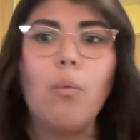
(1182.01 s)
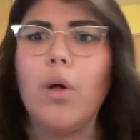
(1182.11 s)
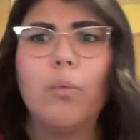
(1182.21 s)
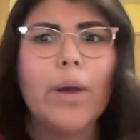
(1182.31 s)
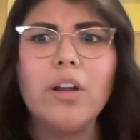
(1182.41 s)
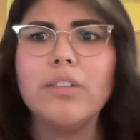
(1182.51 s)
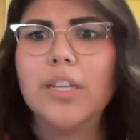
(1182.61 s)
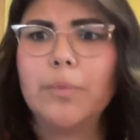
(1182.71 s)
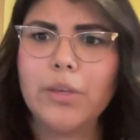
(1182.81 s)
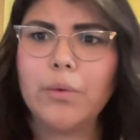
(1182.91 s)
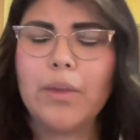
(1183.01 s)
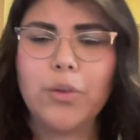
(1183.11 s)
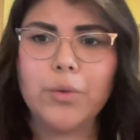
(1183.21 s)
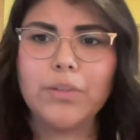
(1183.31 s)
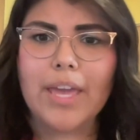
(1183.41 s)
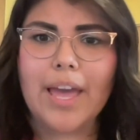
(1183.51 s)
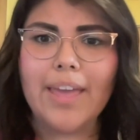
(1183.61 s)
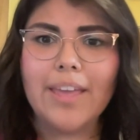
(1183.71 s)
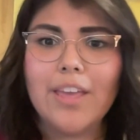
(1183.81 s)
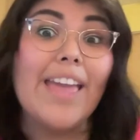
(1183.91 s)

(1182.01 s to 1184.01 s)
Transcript: well, where else can we use AI?